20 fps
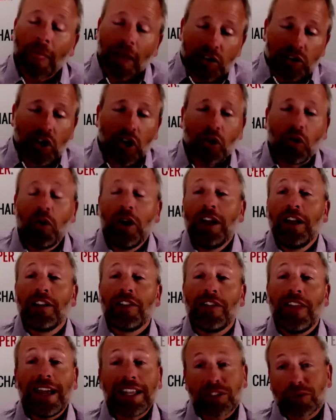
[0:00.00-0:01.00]
So
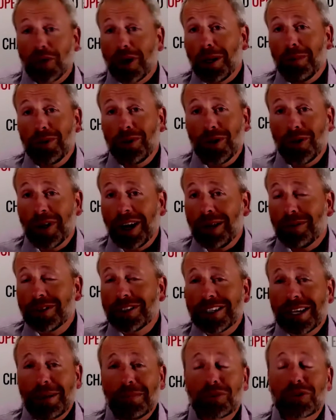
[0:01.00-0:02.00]
that's what I'm doing. I
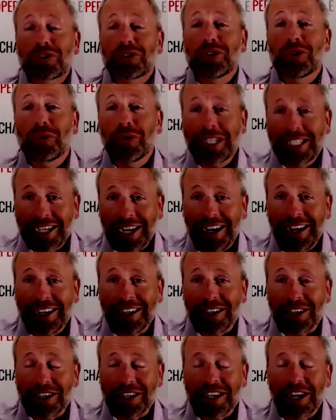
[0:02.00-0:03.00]
would say I'm still
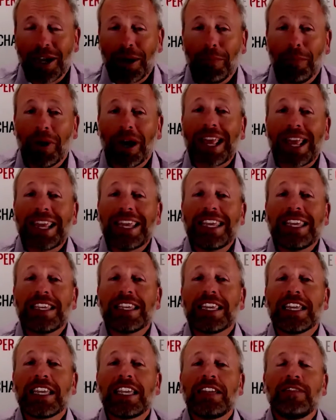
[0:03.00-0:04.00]
retired, but
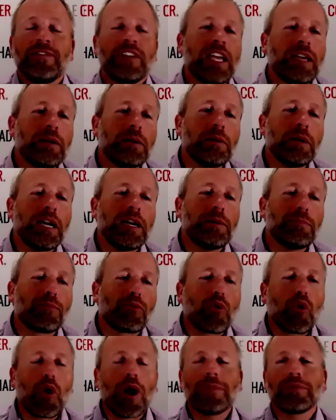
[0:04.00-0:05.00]
I am
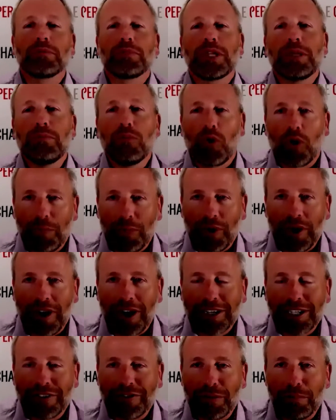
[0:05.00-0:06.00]
probably more
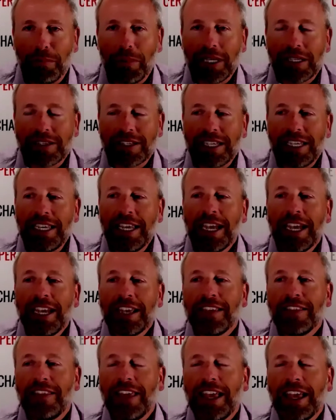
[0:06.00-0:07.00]
productive and busy
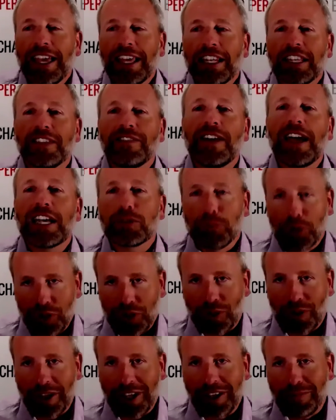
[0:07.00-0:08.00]
than the vast
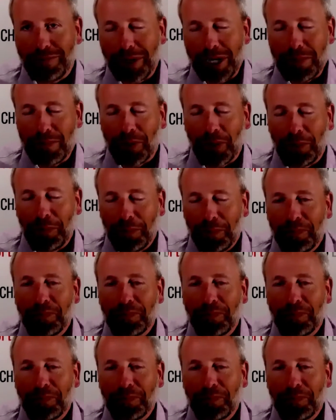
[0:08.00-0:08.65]
majority of people.